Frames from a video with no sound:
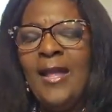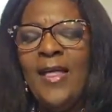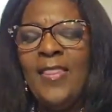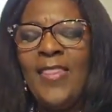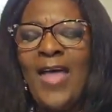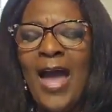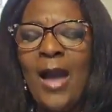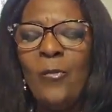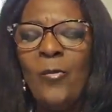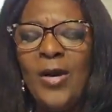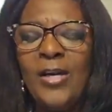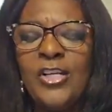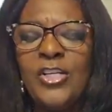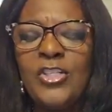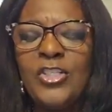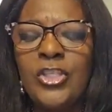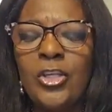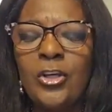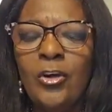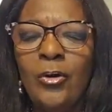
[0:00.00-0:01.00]
That one is
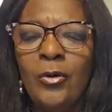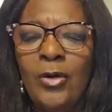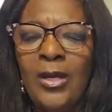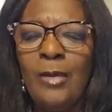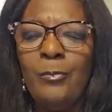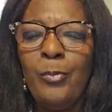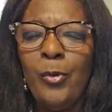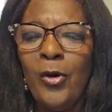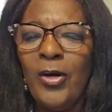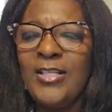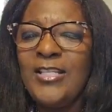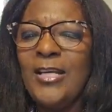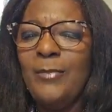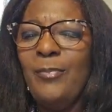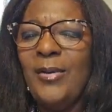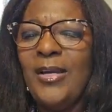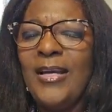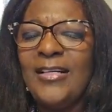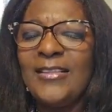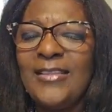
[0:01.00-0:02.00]
so important
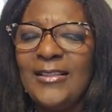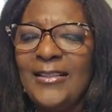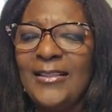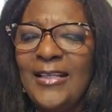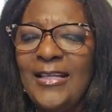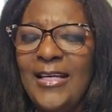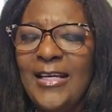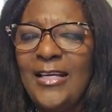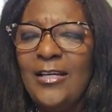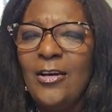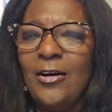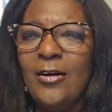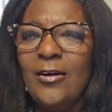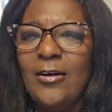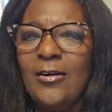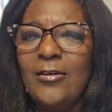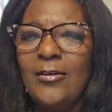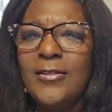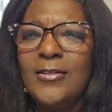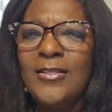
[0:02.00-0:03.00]
because
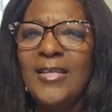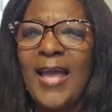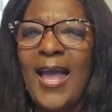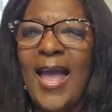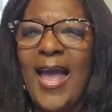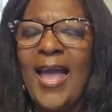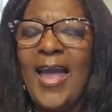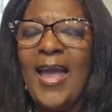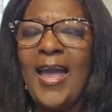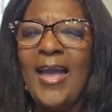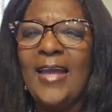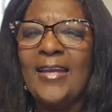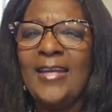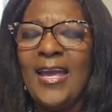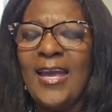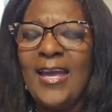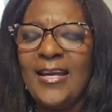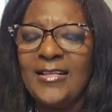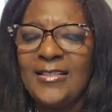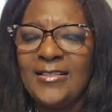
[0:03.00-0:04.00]
leaders and
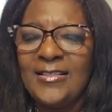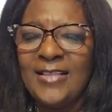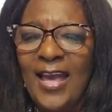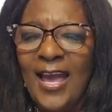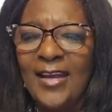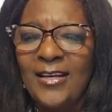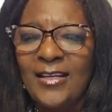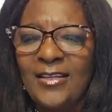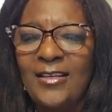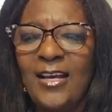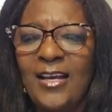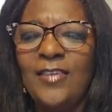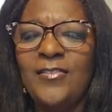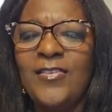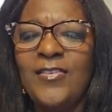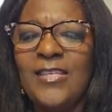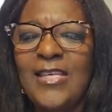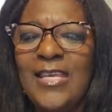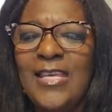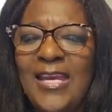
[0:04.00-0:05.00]

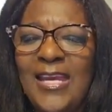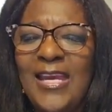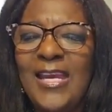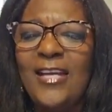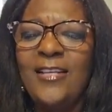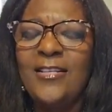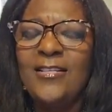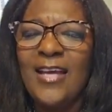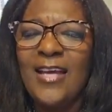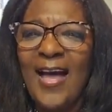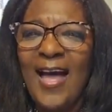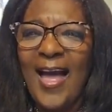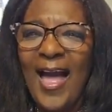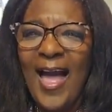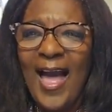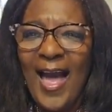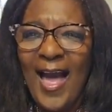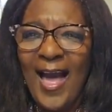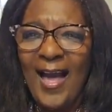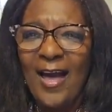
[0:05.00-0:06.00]
executives need to
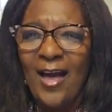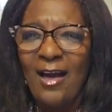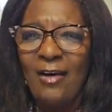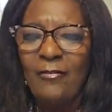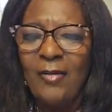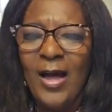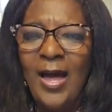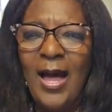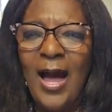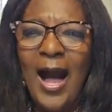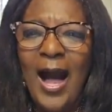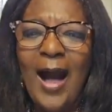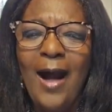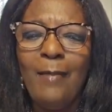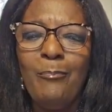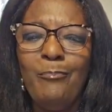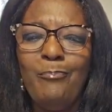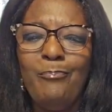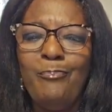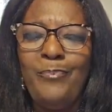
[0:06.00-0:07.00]
have a
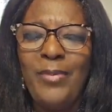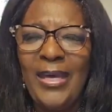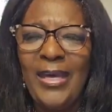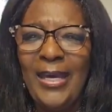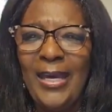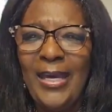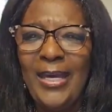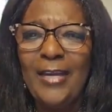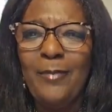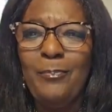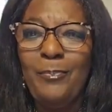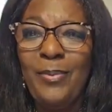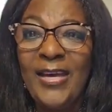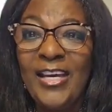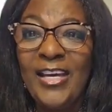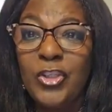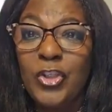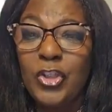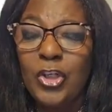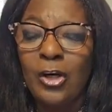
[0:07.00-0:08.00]
big
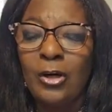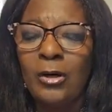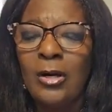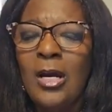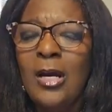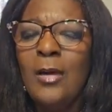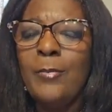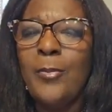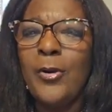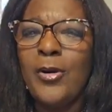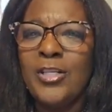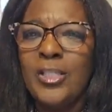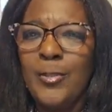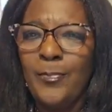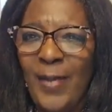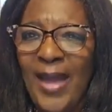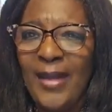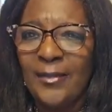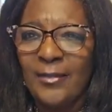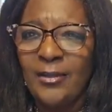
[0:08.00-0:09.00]
picture
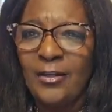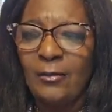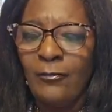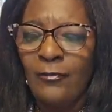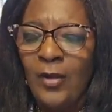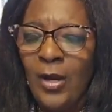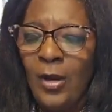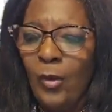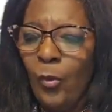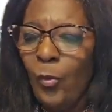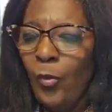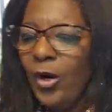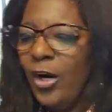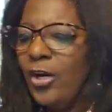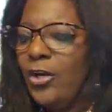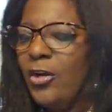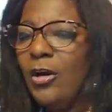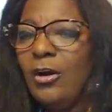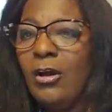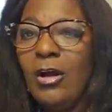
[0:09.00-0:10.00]
perspective. Where are
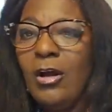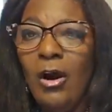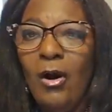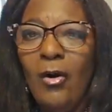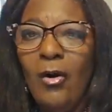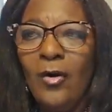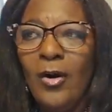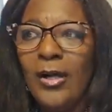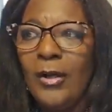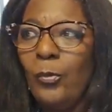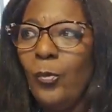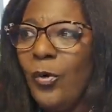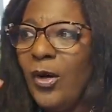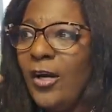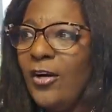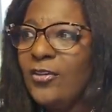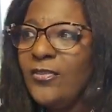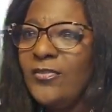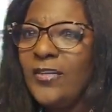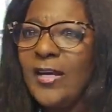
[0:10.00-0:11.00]
you going?
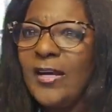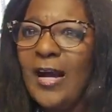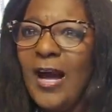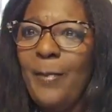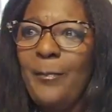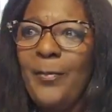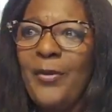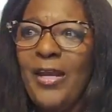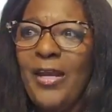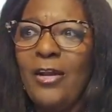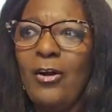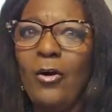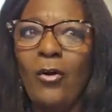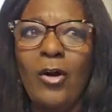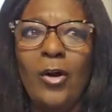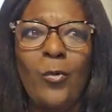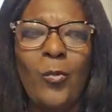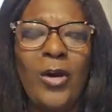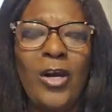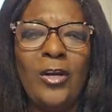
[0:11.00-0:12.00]
Where's the company
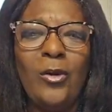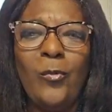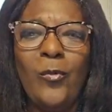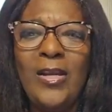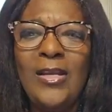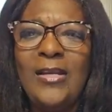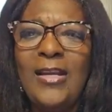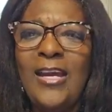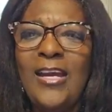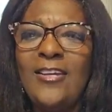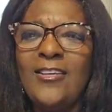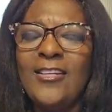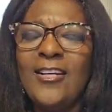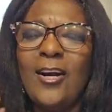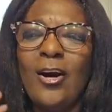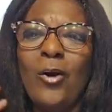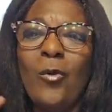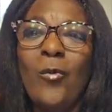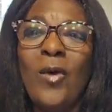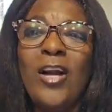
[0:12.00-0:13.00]
going? Where do we need to
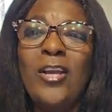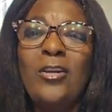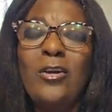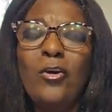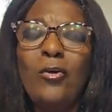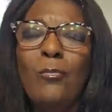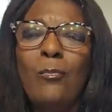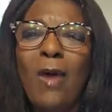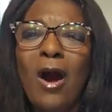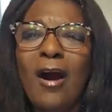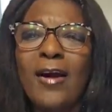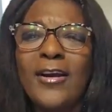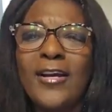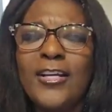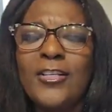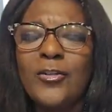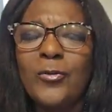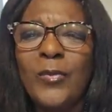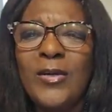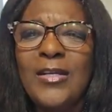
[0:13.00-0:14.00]
go? What new
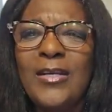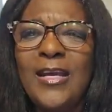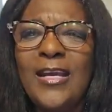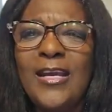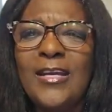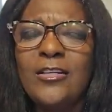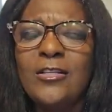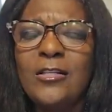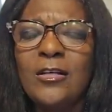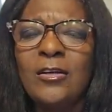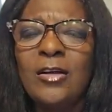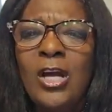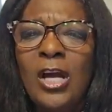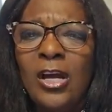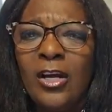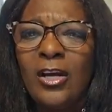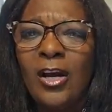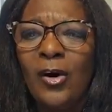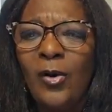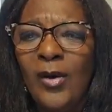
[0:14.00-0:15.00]
markets we need to
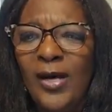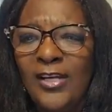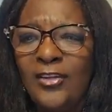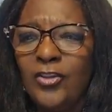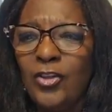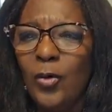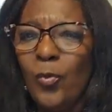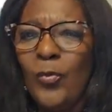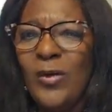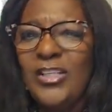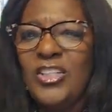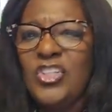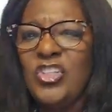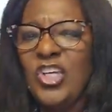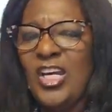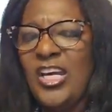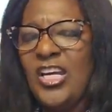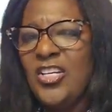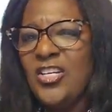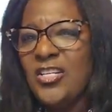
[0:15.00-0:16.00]
go into? What
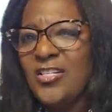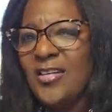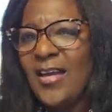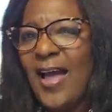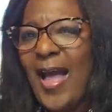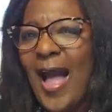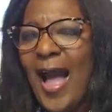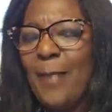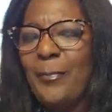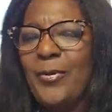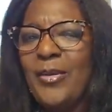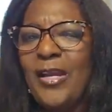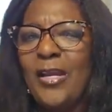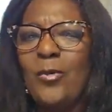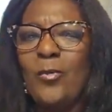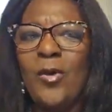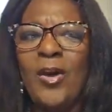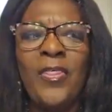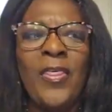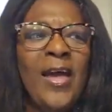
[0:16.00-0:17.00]
changes are
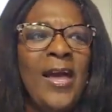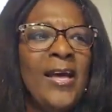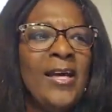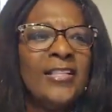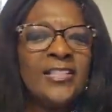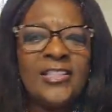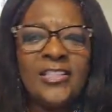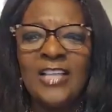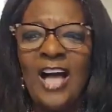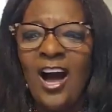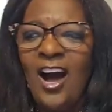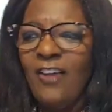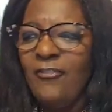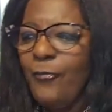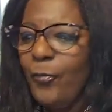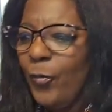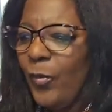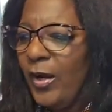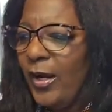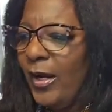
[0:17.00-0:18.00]
happening with
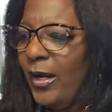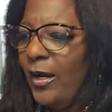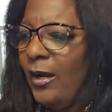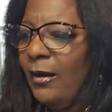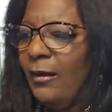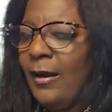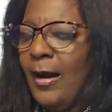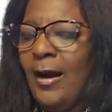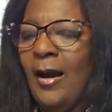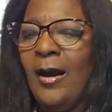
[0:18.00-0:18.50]
software?